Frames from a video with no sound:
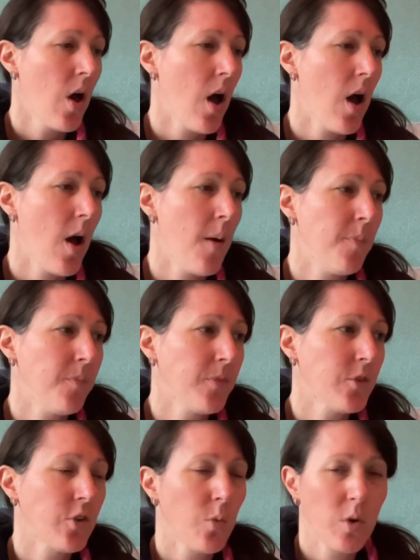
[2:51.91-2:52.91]

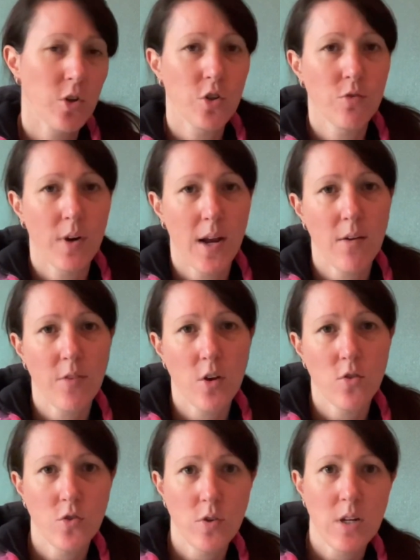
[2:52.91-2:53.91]
So once you run out of
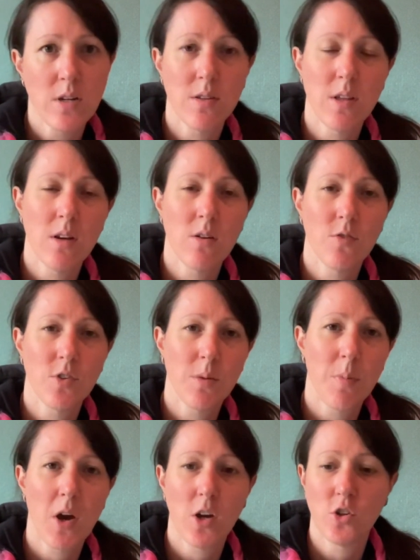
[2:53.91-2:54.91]
those, you need to then obviously
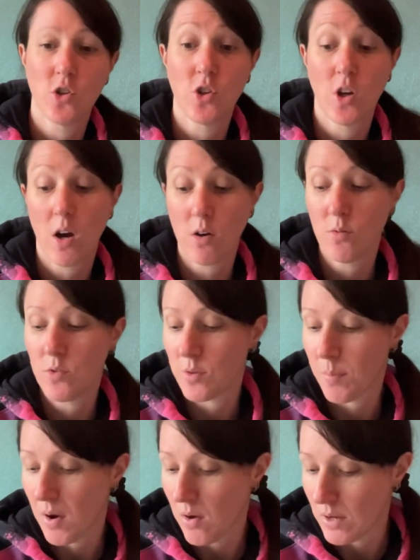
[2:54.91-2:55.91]
purchase your own
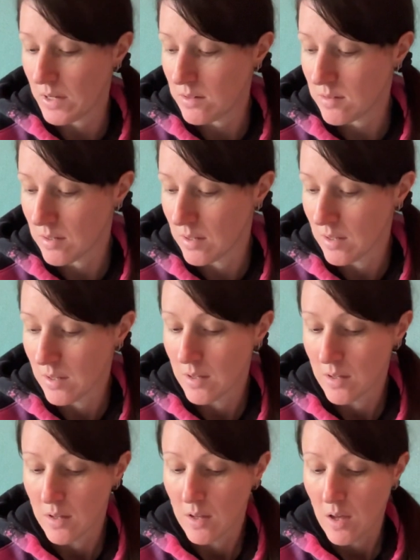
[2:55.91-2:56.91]
supplies,
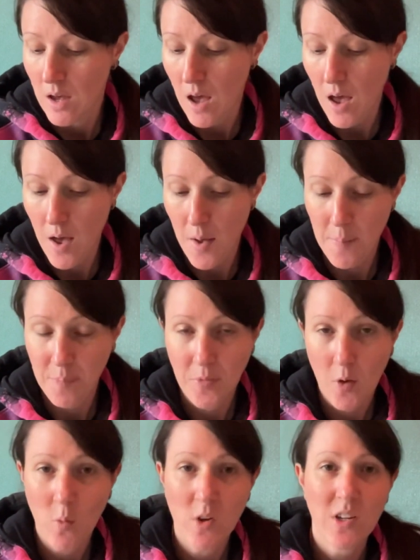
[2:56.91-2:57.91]

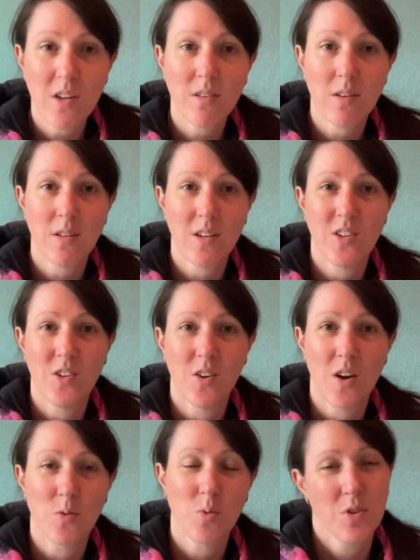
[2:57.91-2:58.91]
which, as I said to you
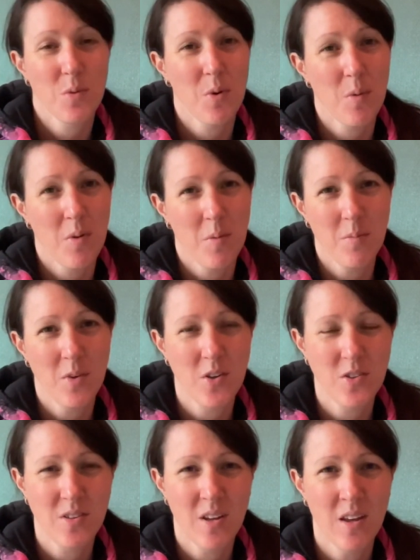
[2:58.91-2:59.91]
guys, wasn't a problem
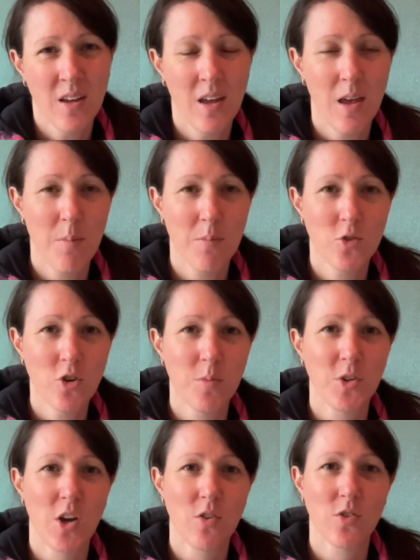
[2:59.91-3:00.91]
because in True
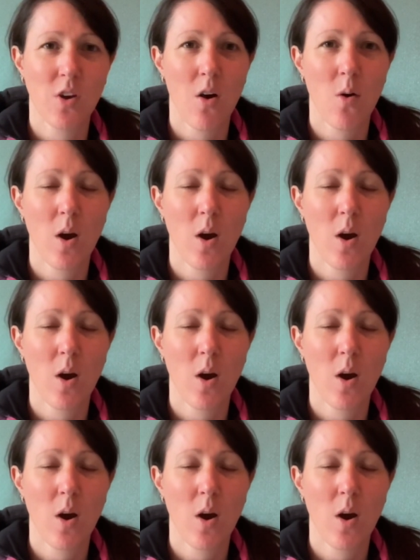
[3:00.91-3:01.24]
Michelle style,